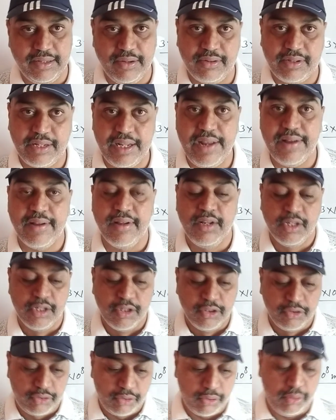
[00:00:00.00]
Okay,
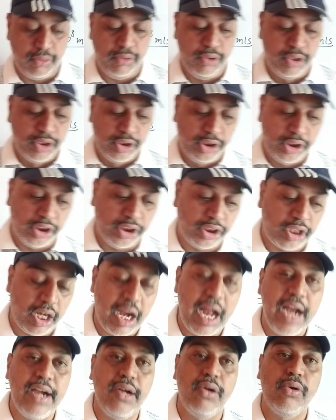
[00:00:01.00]
so just
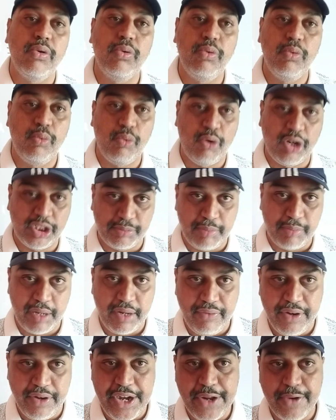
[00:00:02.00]
try to watch my
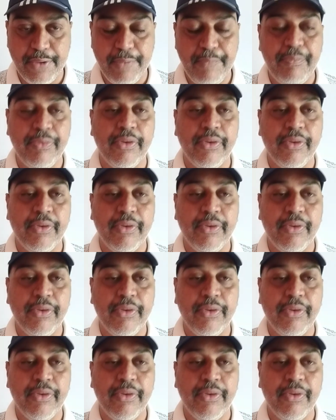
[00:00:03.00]
video.